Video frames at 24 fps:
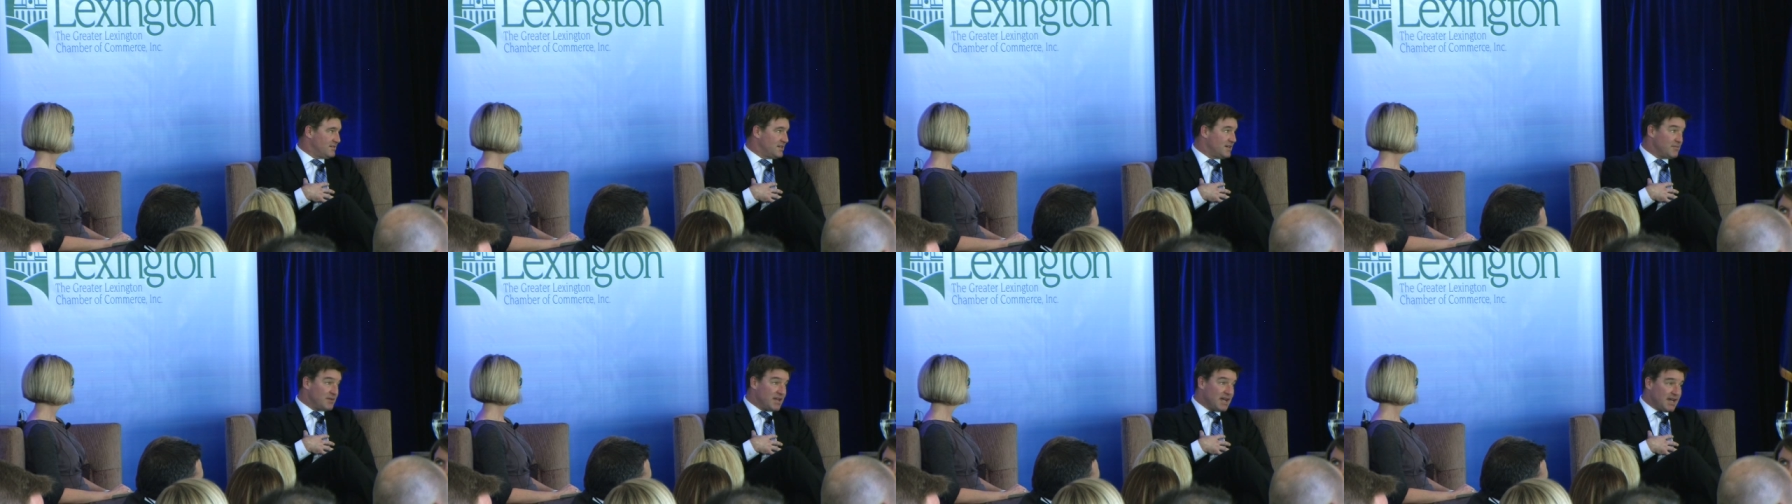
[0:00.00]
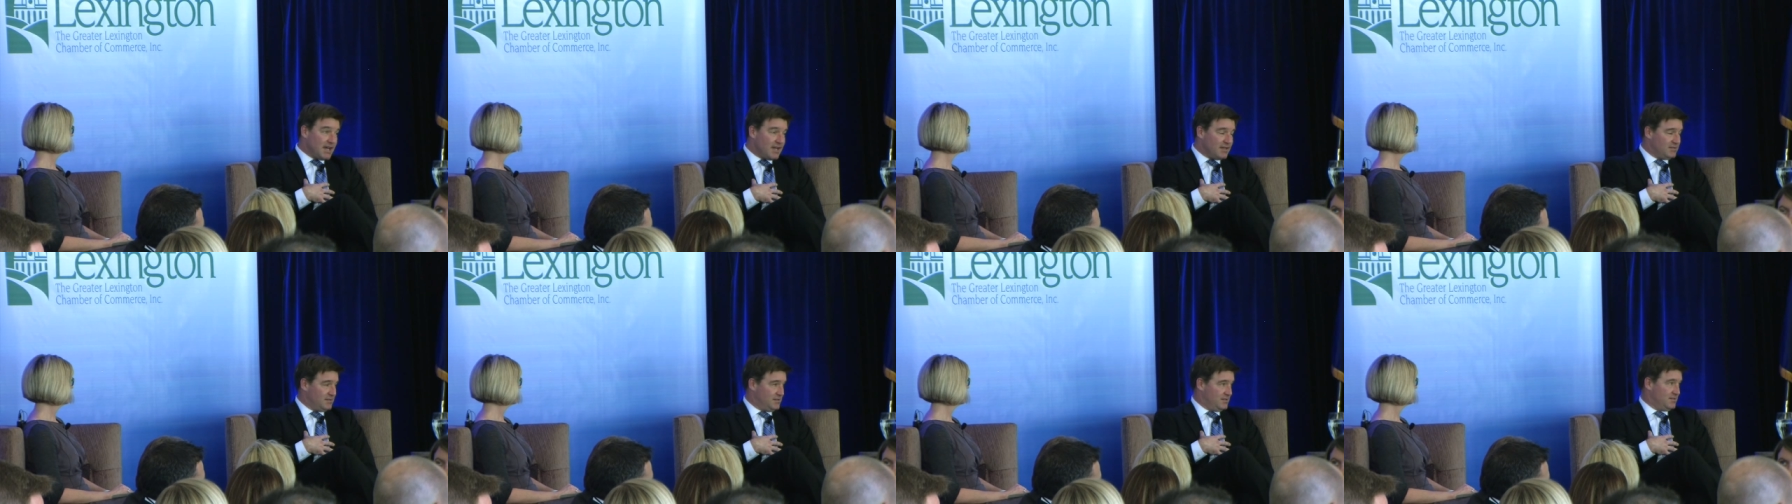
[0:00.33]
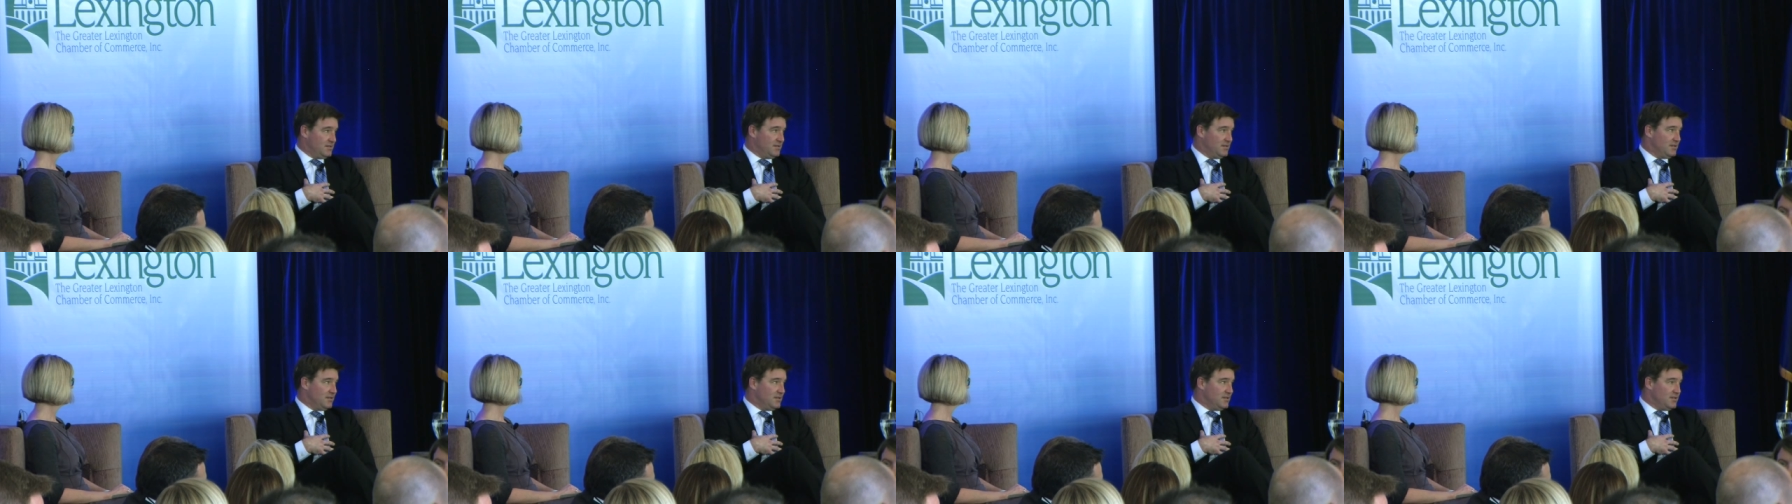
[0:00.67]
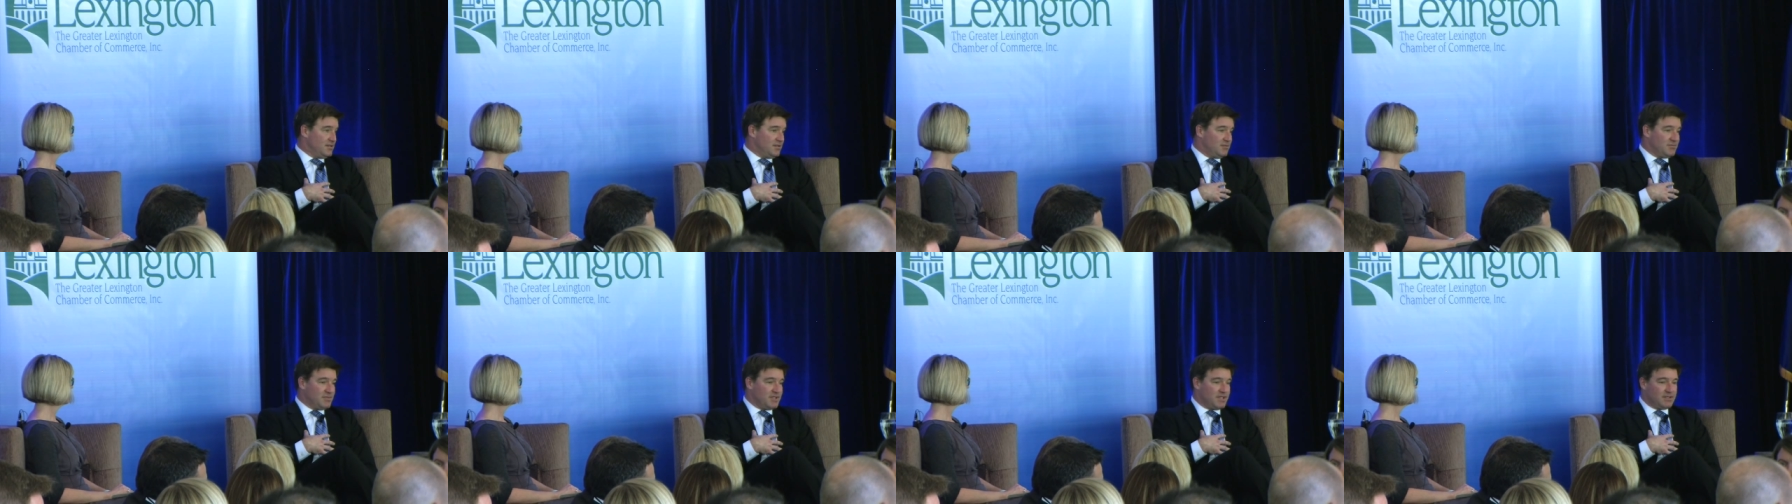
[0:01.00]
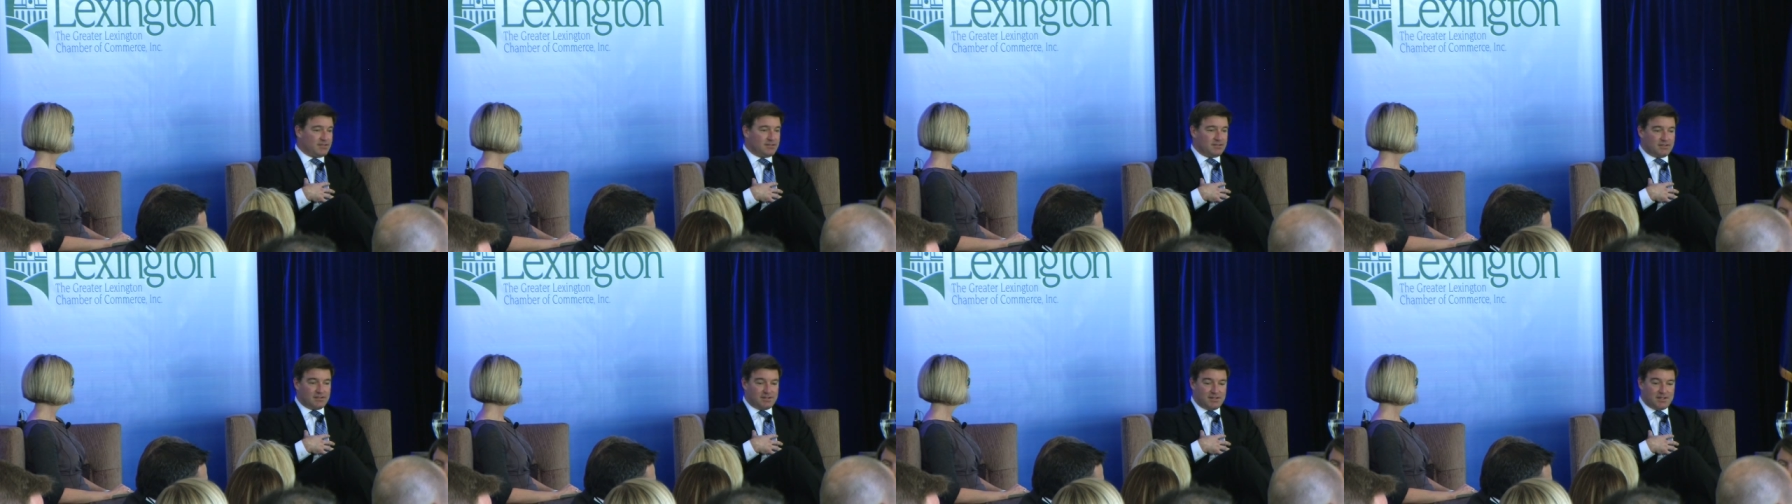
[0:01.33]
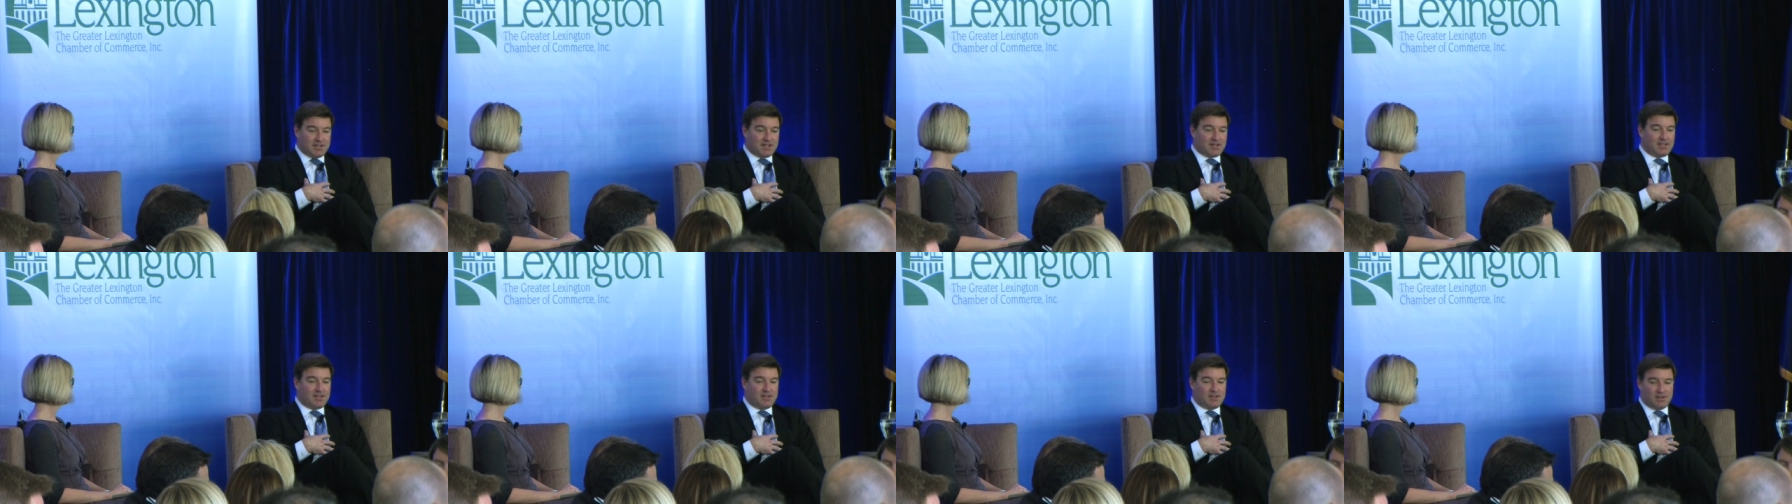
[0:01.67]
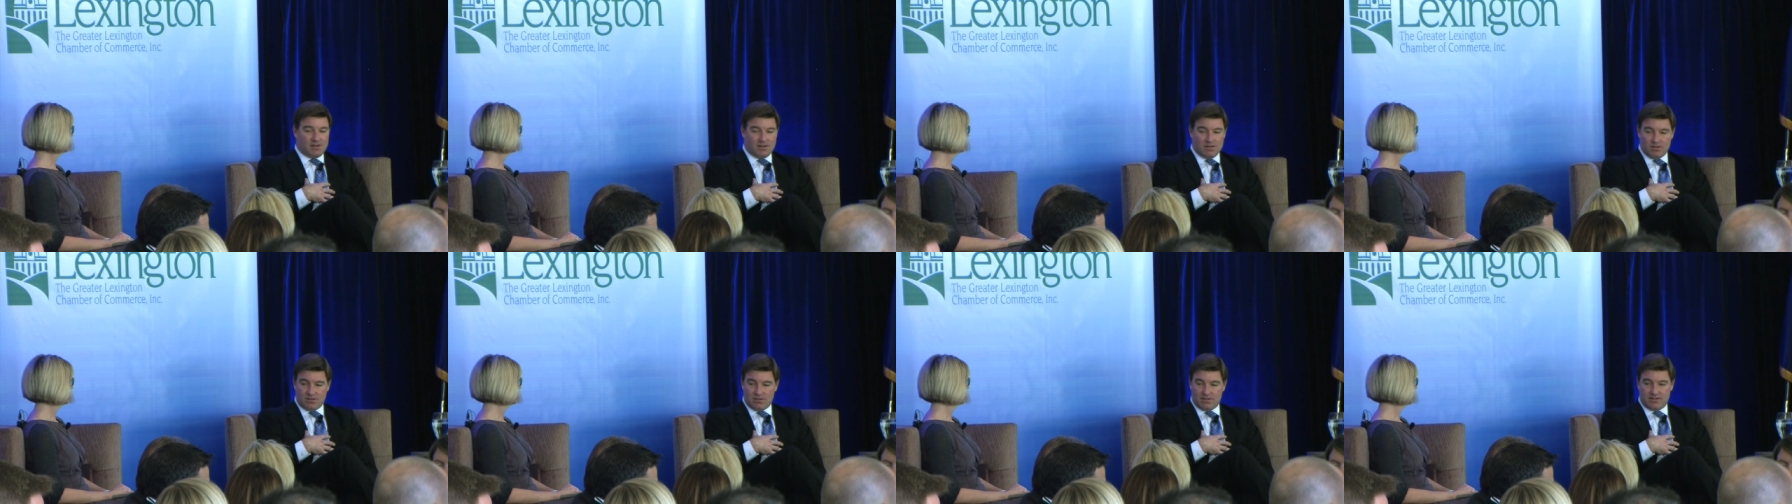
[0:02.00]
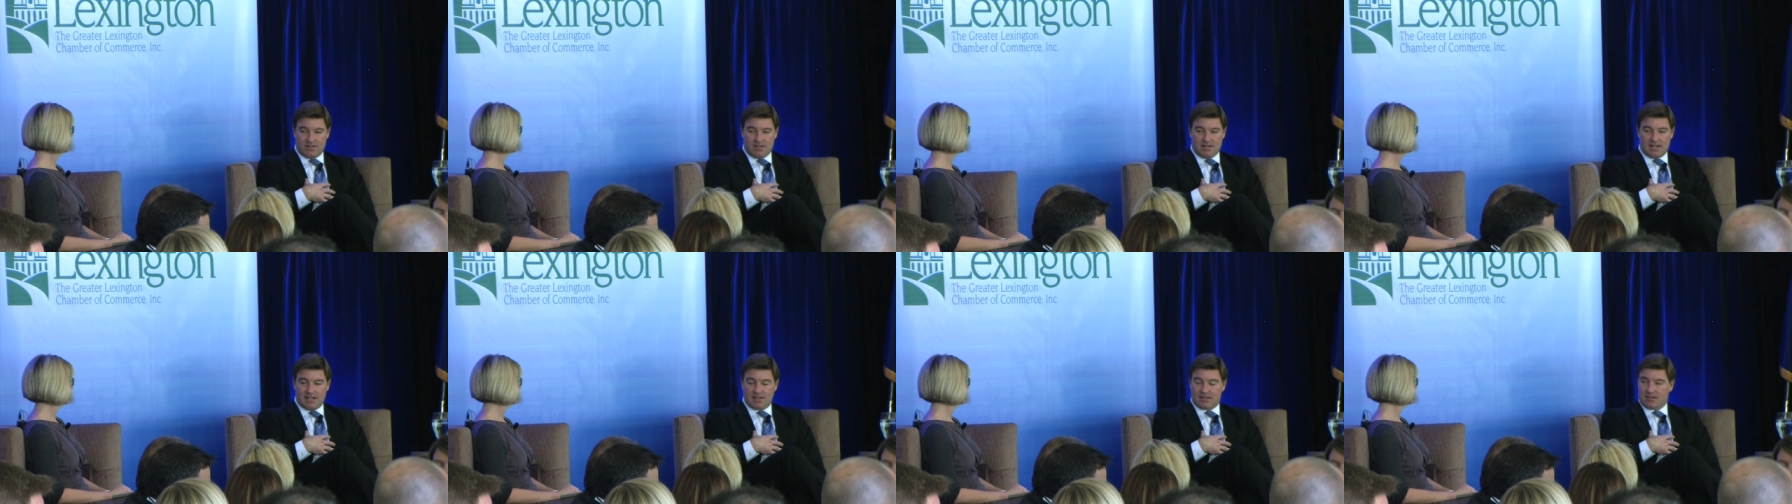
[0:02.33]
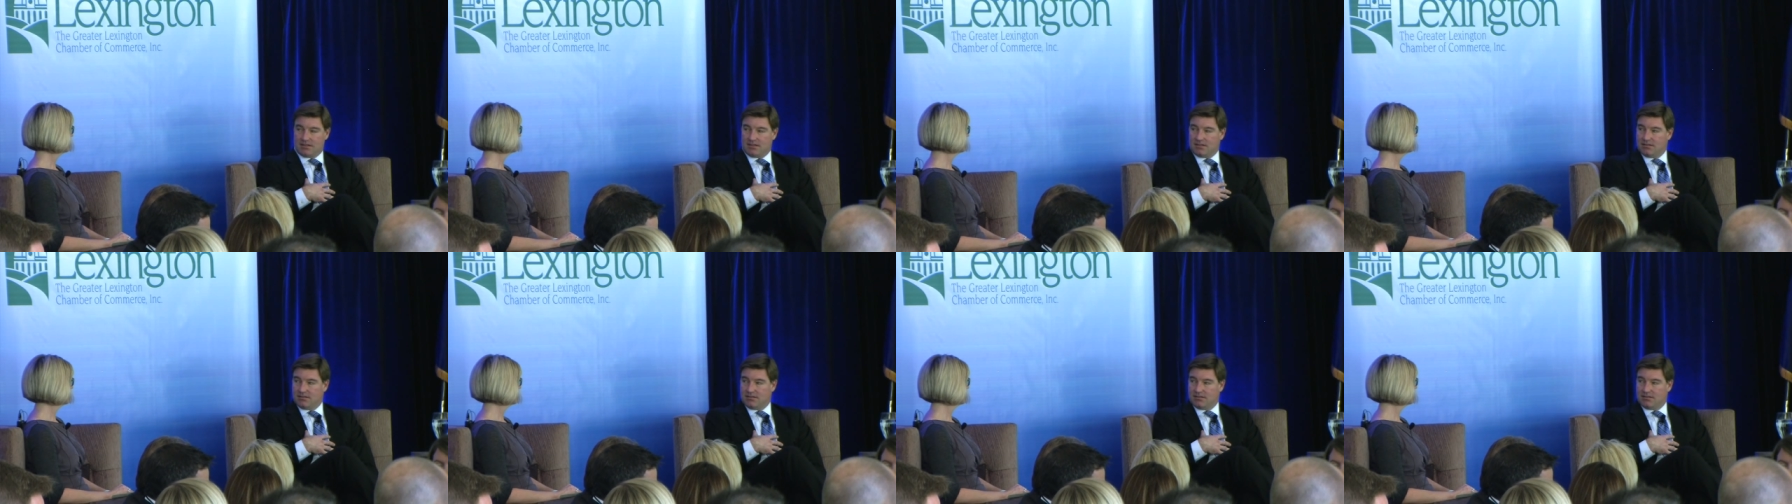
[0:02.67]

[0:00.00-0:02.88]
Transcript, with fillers: I'm not. But Kentucky coal is not